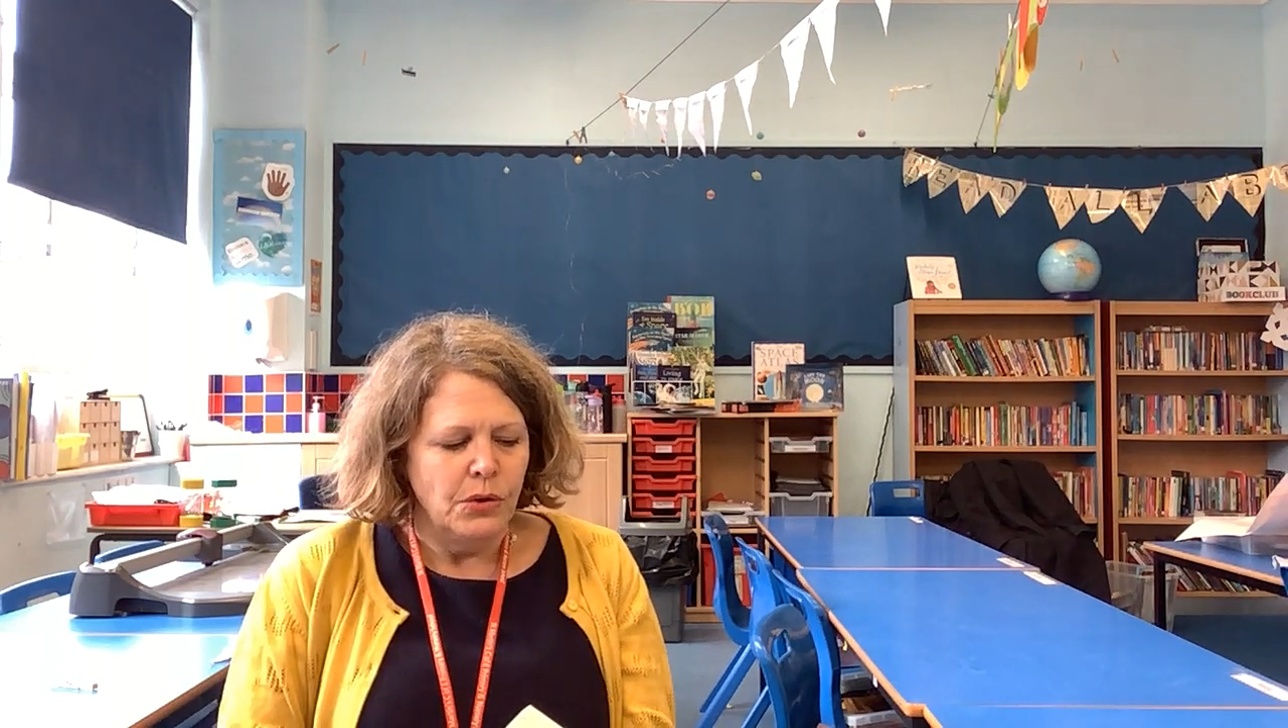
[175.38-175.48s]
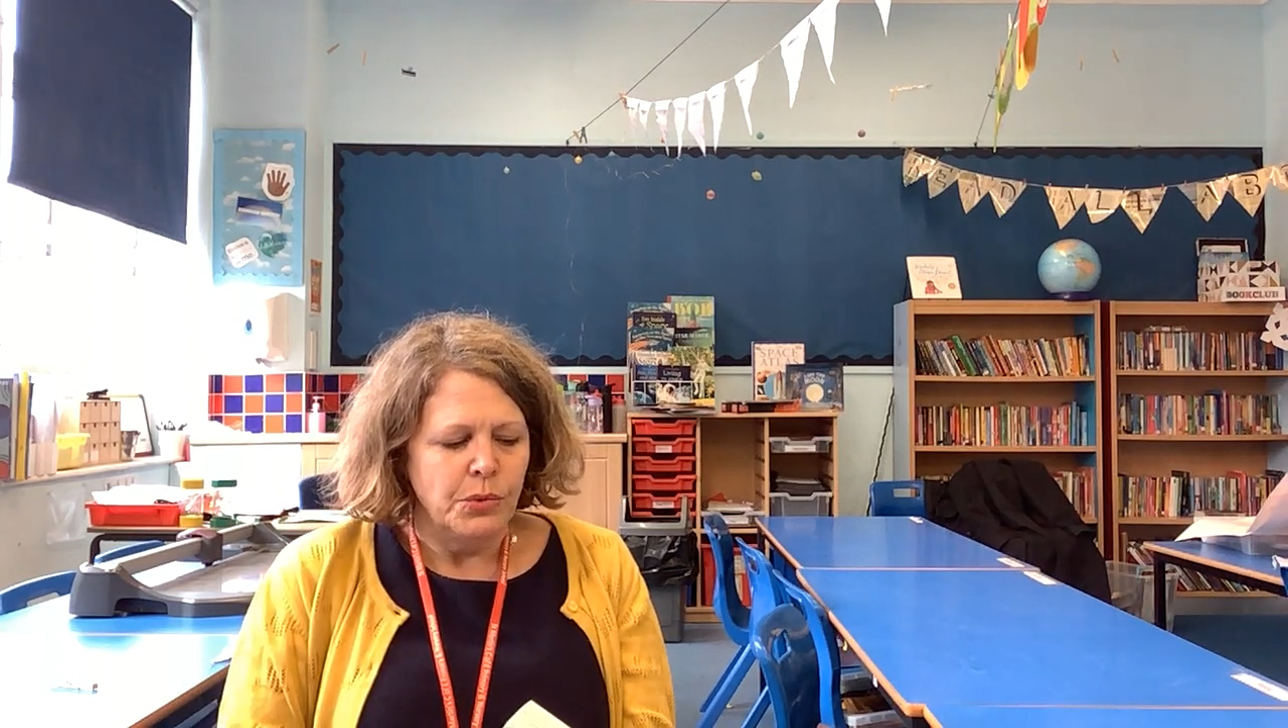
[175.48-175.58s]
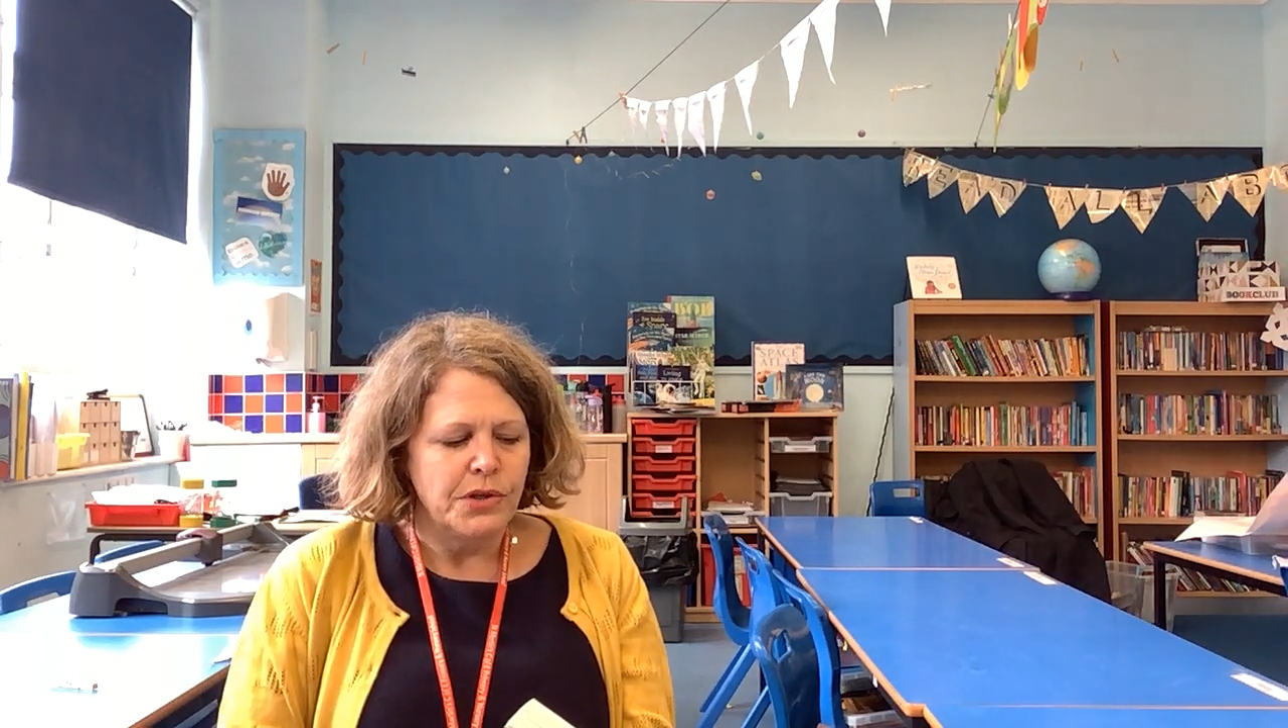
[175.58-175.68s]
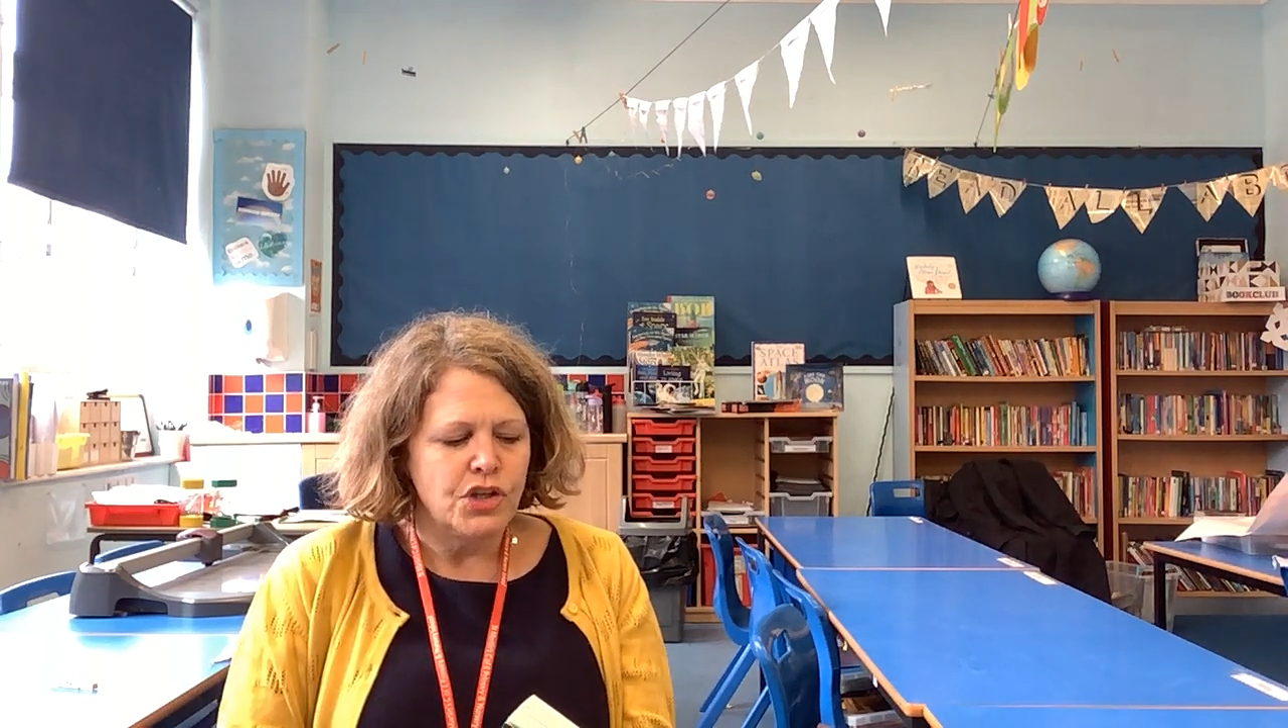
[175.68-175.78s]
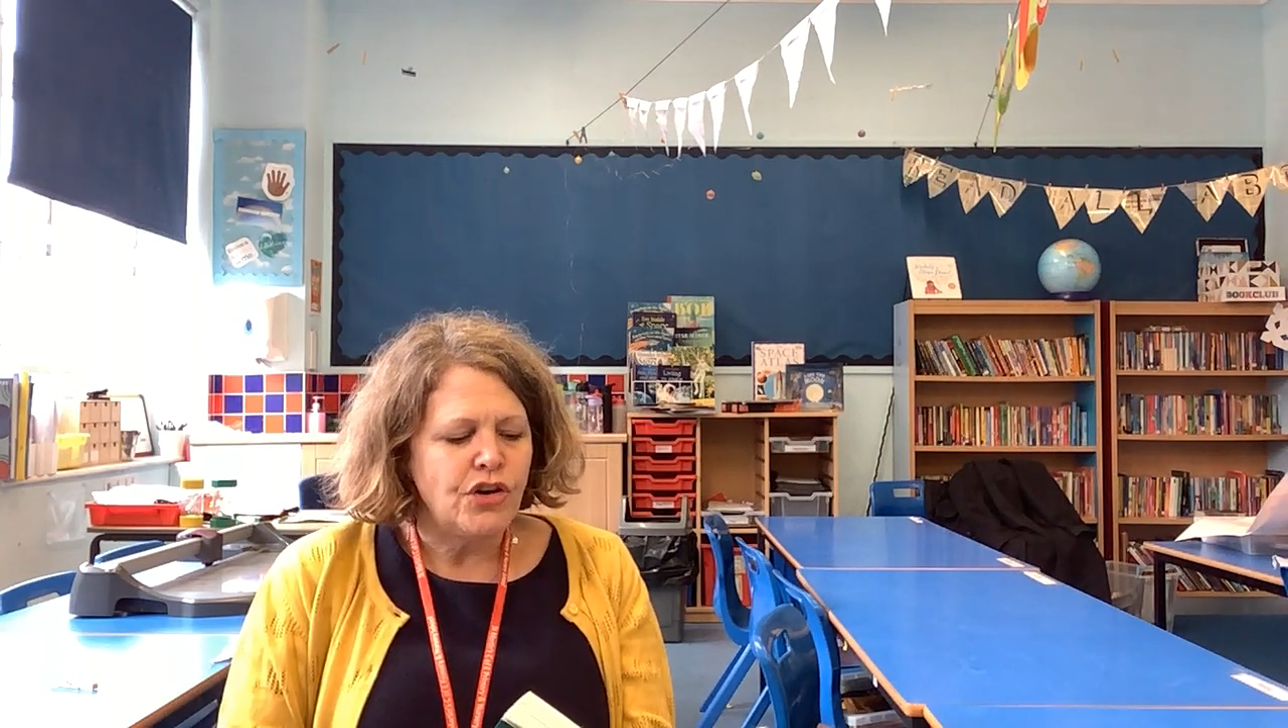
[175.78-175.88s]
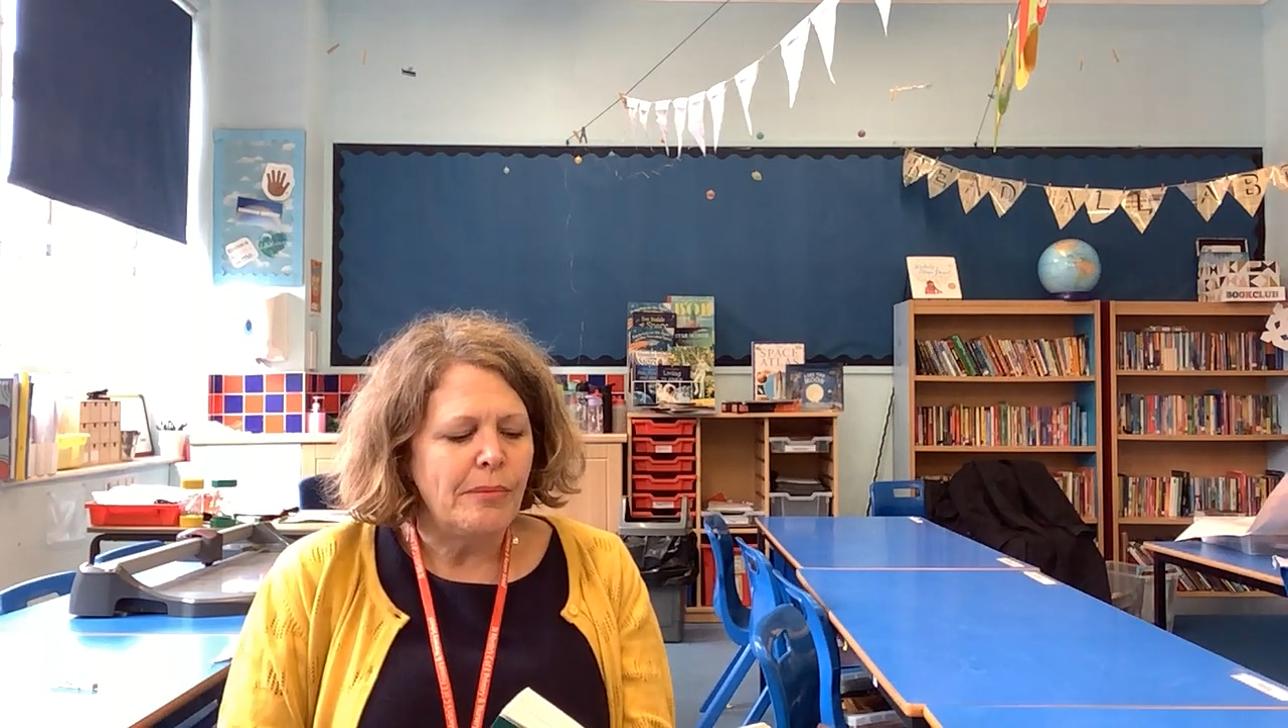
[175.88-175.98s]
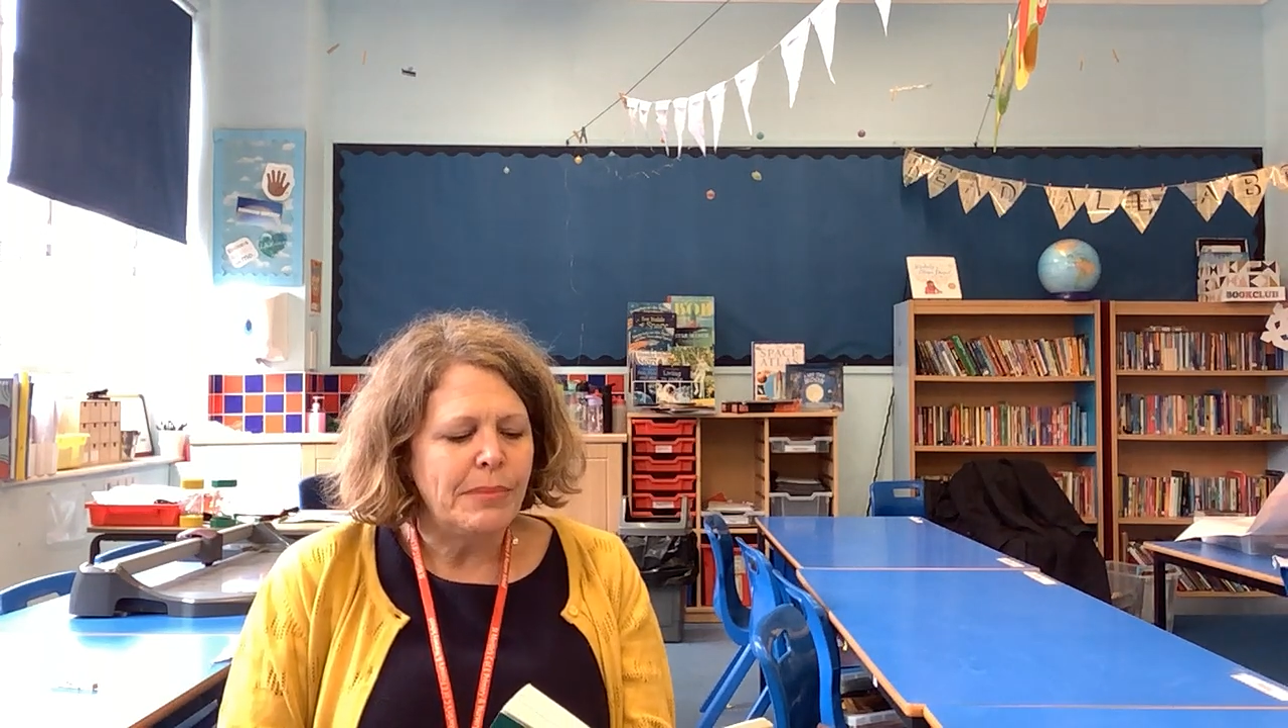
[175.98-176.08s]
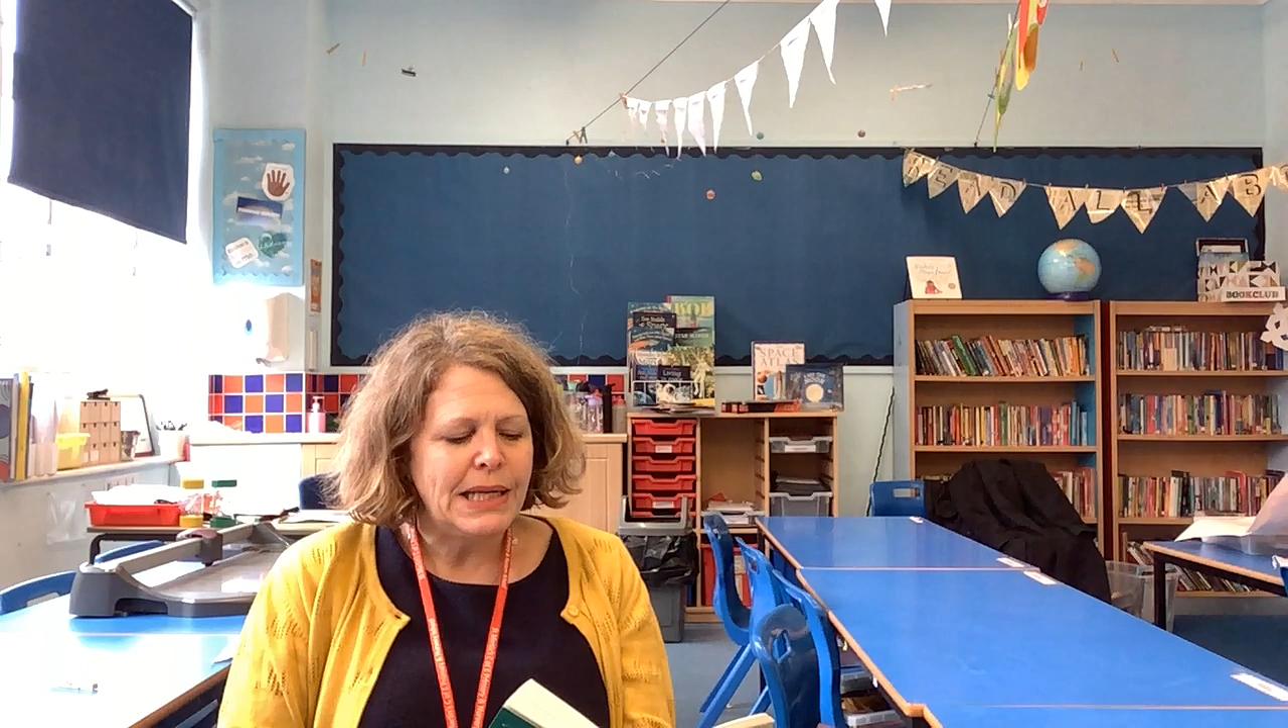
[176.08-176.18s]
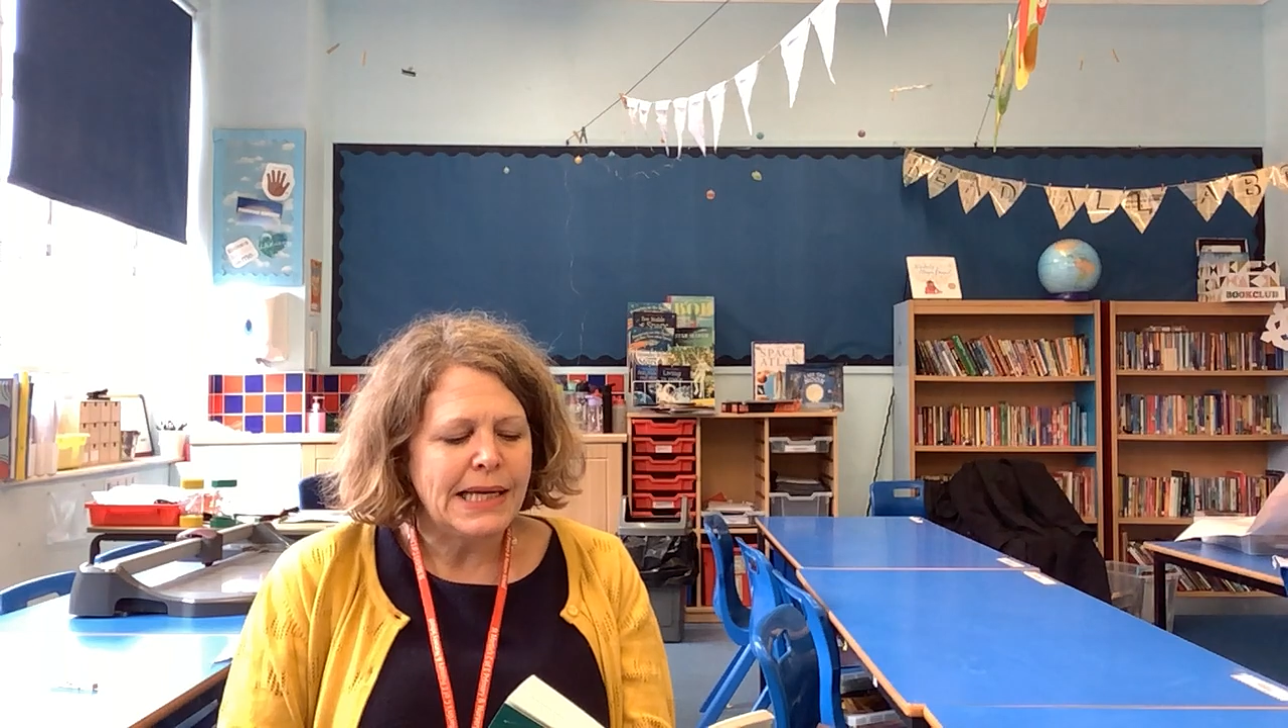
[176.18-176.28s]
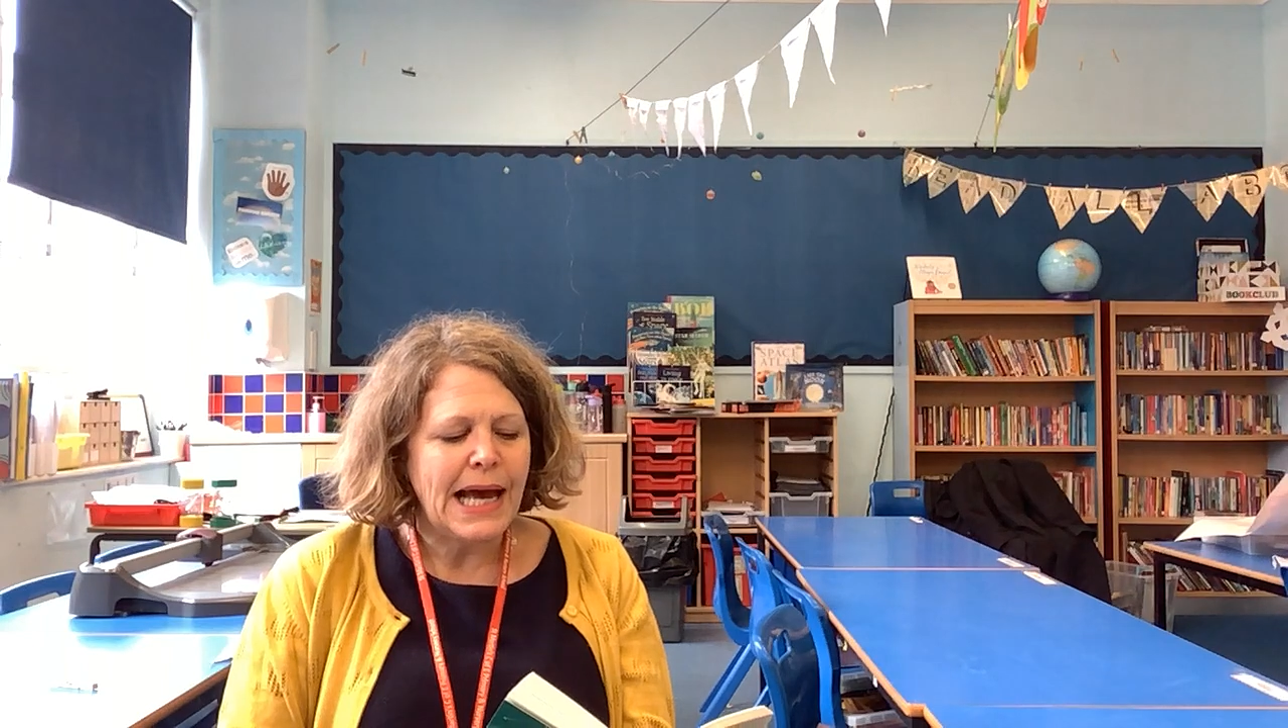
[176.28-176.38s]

With a trembling